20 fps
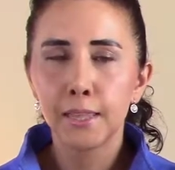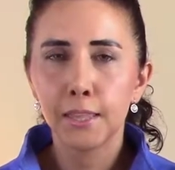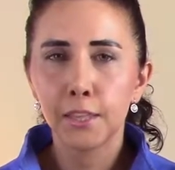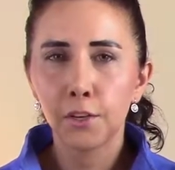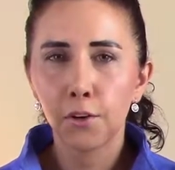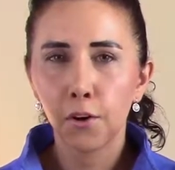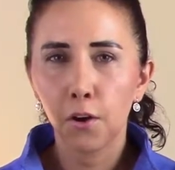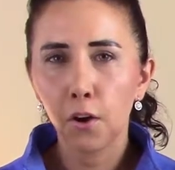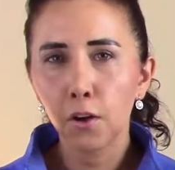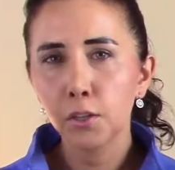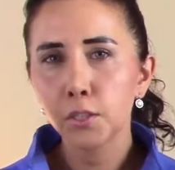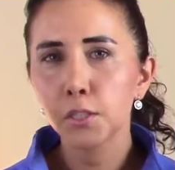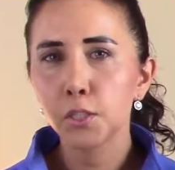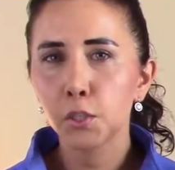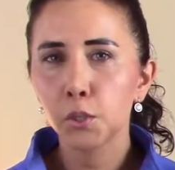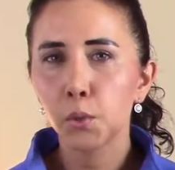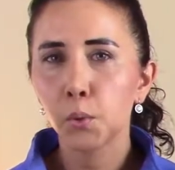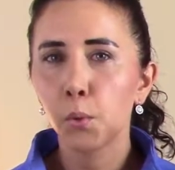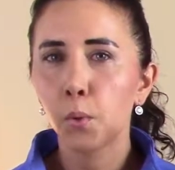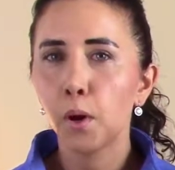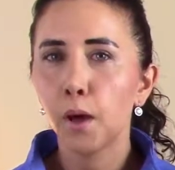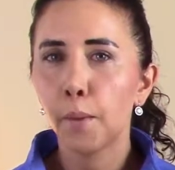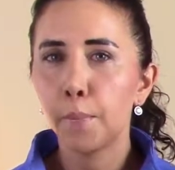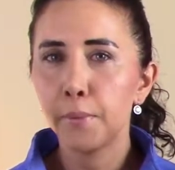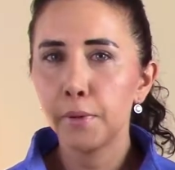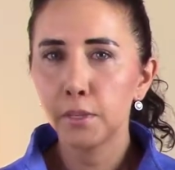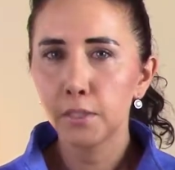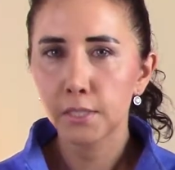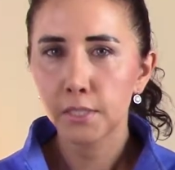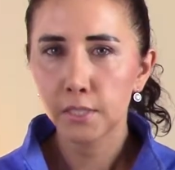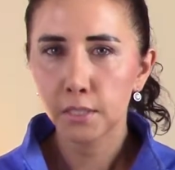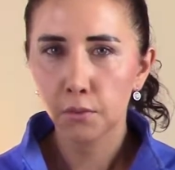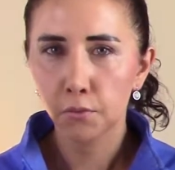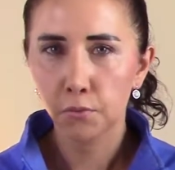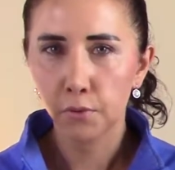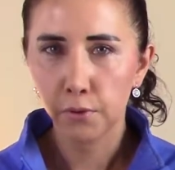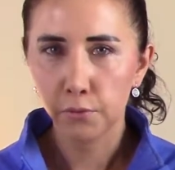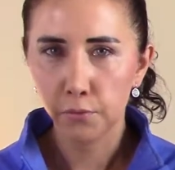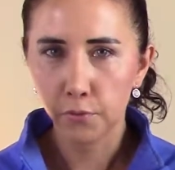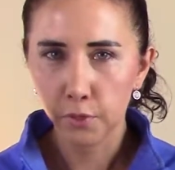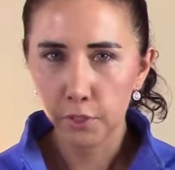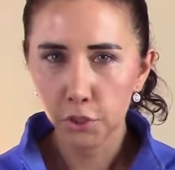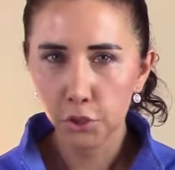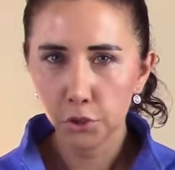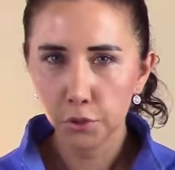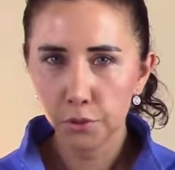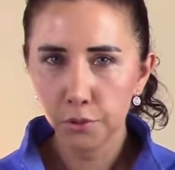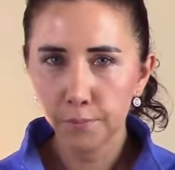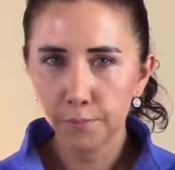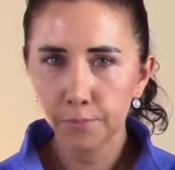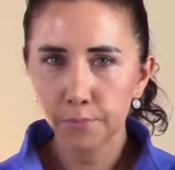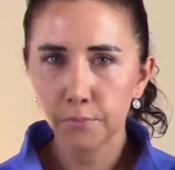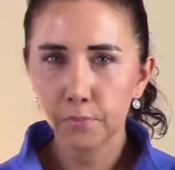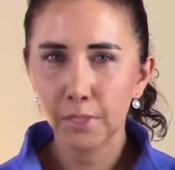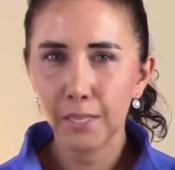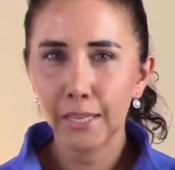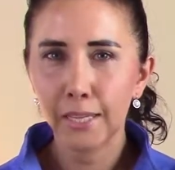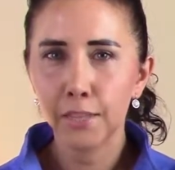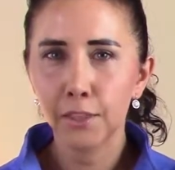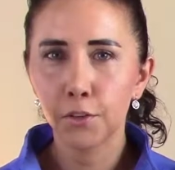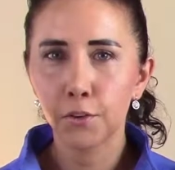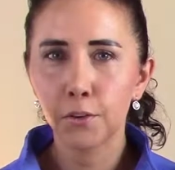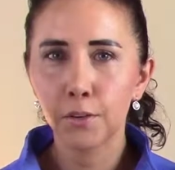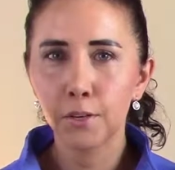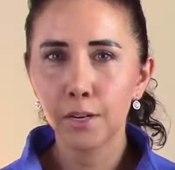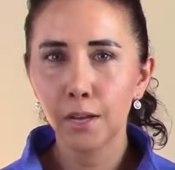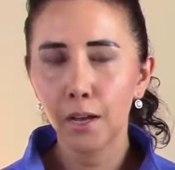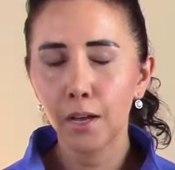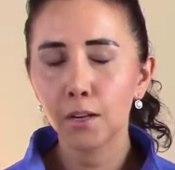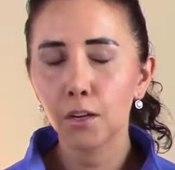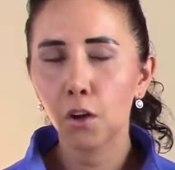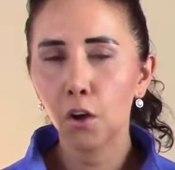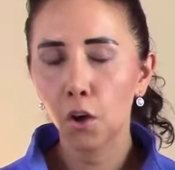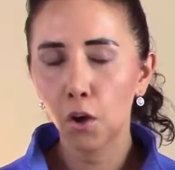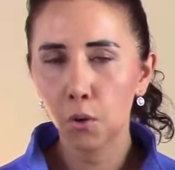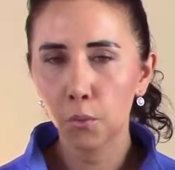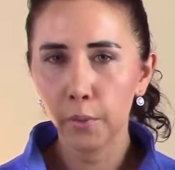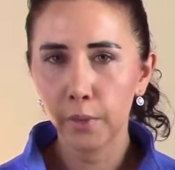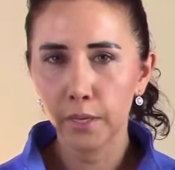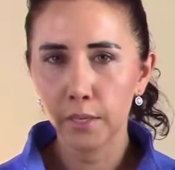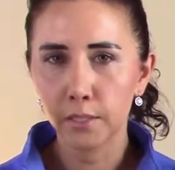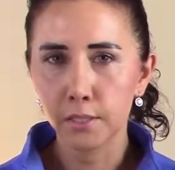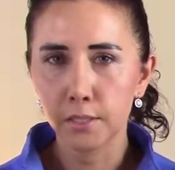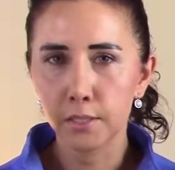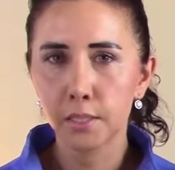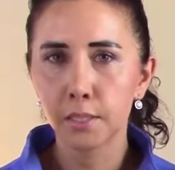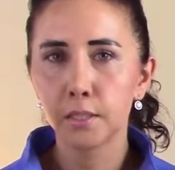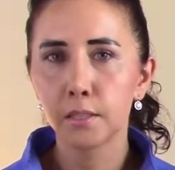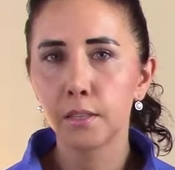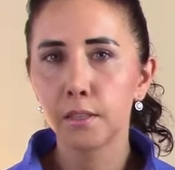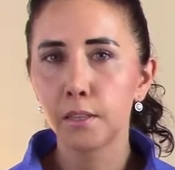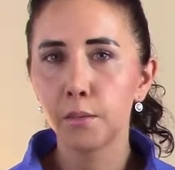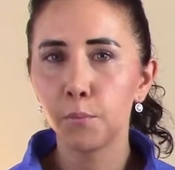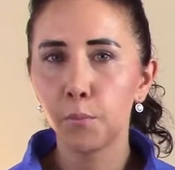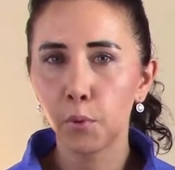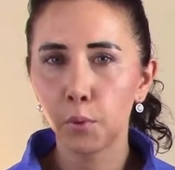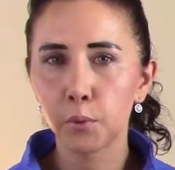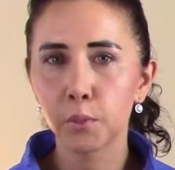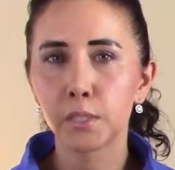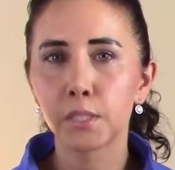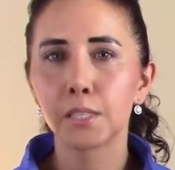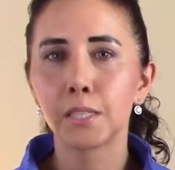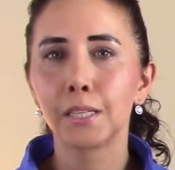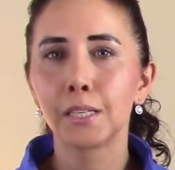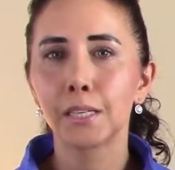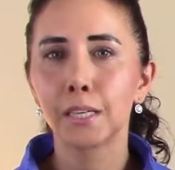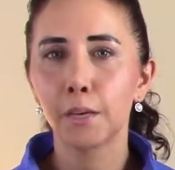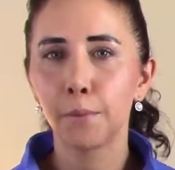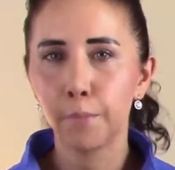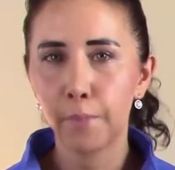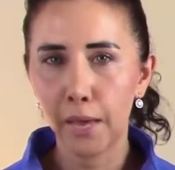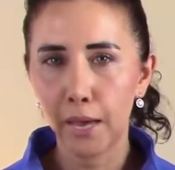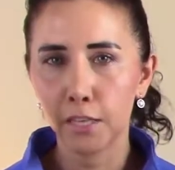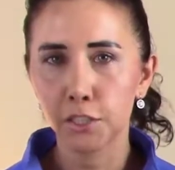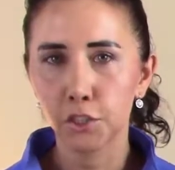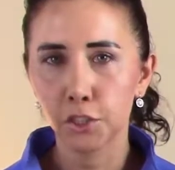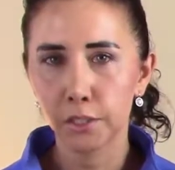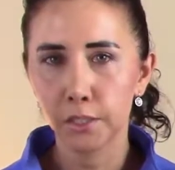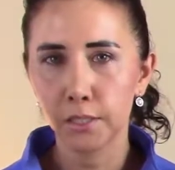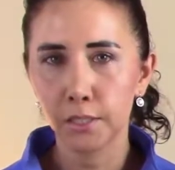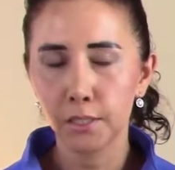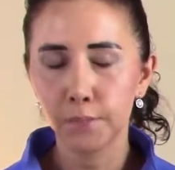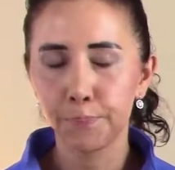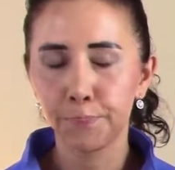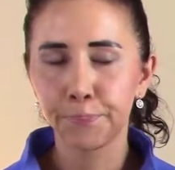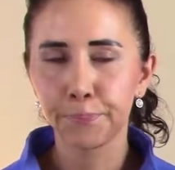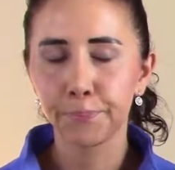They're also a bit self-referential, and they're not always the most compassionate.